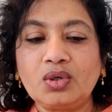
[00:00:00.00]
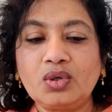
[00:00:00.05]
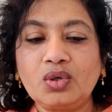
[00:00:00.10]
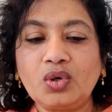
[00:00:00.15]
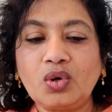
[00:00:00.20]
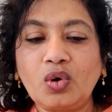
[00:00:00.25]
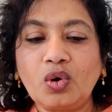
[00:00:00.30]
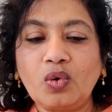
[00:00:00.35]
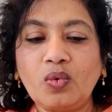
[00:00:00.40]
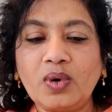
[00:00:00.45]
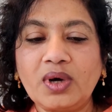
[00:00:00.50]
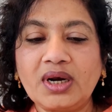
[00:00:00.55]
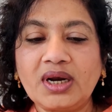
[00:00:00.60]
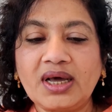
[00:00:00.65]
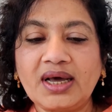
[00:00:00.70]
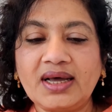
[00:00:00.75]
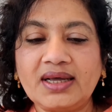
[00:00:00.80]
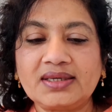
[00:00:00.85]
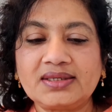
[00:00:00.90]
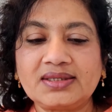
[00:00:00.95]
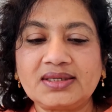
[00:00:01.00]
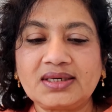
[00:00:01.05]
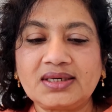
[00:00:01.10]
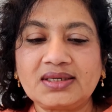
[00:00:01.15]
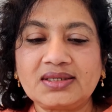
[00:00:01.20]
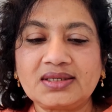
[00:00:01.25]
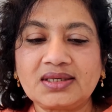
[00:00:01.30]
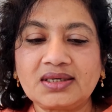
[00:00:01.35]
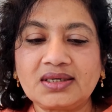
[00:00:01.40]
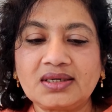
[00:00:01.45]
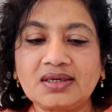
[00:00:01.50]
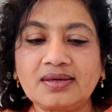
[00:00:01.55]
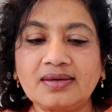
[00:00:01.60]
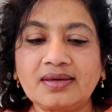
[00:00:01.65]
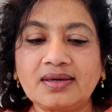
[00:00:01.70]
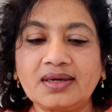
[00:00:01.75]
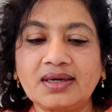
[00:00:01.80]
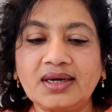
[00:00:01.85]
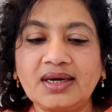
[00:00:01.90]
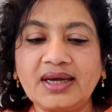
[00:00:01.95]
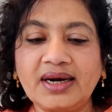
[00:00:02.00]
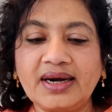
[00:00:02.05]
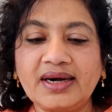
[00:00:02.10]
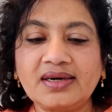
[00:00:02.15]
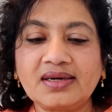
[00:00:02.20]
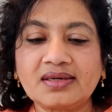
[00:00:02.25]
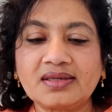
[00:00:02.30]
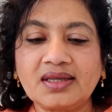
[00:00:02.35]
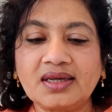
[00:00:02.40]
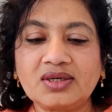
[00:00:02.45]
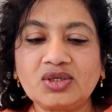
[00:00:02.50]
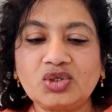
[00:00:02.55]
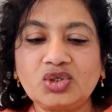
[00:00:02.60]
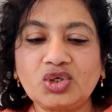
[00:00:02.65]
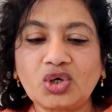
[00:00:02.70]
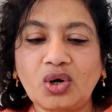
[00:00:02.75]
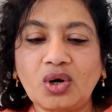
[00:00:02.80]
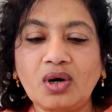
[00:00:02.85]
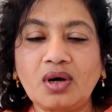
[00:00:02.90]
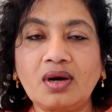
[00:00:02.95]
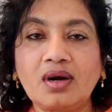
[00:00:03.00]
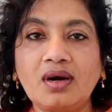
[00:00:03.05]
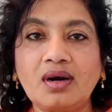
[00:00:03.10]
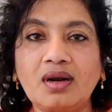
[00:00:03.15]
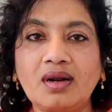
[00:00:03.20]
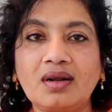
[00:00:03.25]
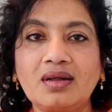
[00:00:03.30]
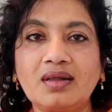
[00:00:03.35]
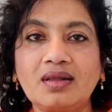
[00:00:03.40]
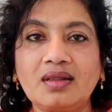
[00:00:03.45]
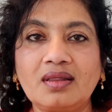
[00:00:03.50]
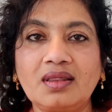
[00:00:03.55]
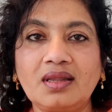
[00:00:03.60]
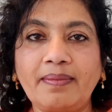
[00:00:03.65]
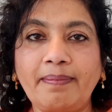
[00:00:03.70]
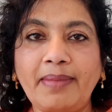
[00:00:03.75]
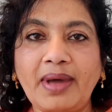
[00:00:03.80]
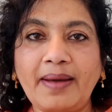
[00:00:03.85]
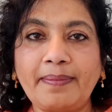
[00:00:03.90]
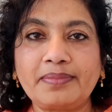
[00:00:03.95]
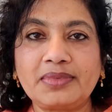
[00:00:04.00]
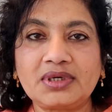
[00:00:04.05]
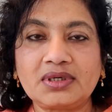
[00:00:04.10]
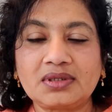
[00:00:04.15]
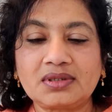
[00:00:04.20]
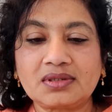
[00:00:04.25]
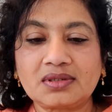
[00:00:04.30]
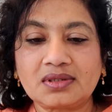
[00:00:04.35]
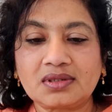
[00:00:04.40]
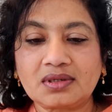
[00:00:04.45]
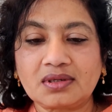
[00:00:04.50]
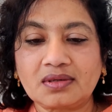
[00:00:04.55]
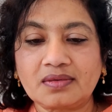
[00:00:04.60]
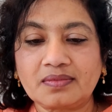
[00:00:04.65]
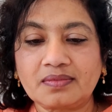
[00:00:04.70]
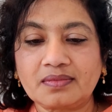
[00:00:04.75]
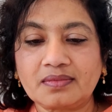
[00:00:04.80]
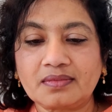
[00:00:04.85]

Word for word: no one has risen greater than John the Baptist.